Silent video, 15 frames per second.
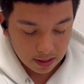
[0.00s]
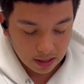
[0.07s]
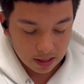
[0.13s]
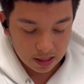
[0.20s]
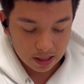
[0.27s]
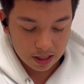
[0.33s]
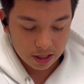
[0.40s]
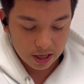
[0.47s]

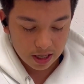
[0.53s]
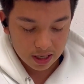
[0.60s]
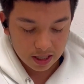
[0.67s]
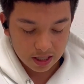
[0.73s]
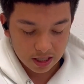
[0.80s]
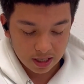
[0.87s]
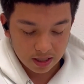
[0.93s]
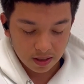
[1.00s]

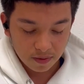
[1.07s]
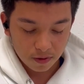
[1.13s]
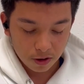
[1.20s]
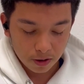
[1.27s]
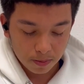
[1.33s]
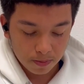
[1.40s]
instructions for